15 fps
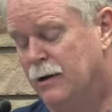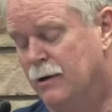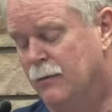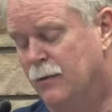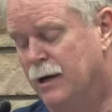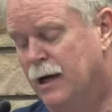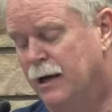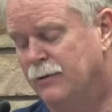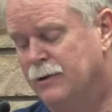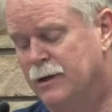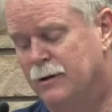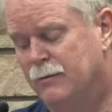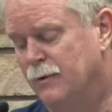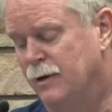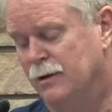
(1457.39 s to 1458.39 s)
We got
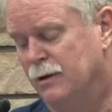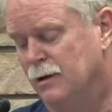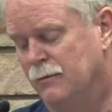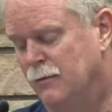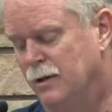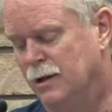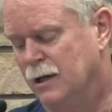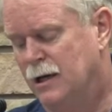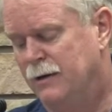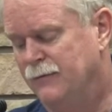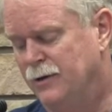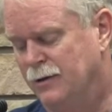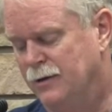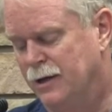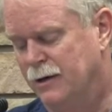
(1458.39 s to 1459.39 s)
there, we
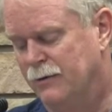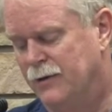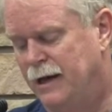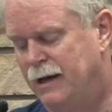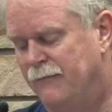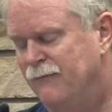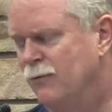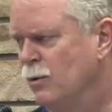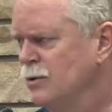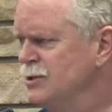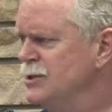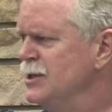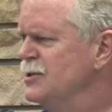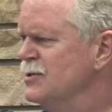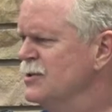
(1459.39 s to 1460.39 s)
loved it there. They have 4
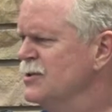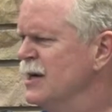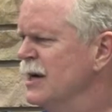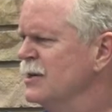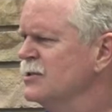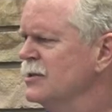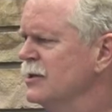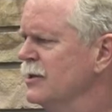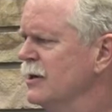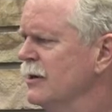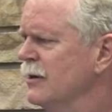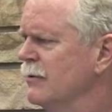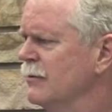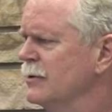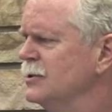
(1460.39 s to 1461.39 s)
seasons actually
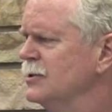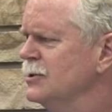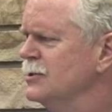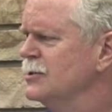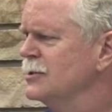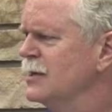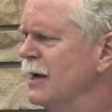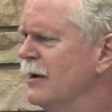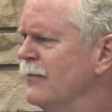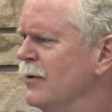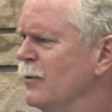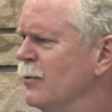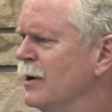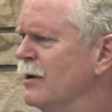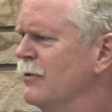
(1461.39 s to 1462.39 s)
there, which is kind of a
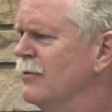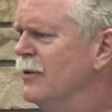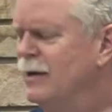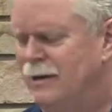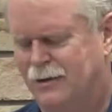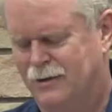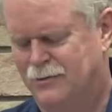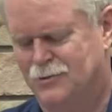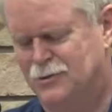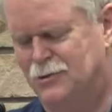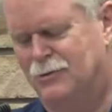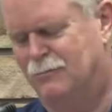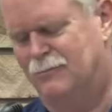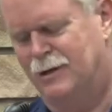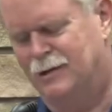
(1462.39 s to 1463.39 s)
weird thing because you
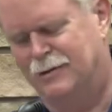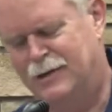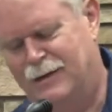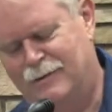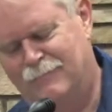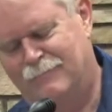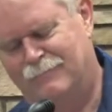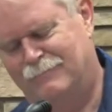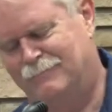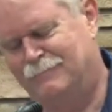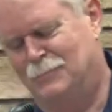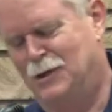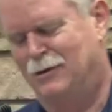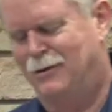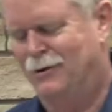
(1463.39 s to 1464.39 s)
don't get that
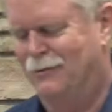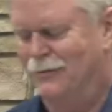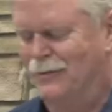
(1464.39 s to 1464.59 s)
down here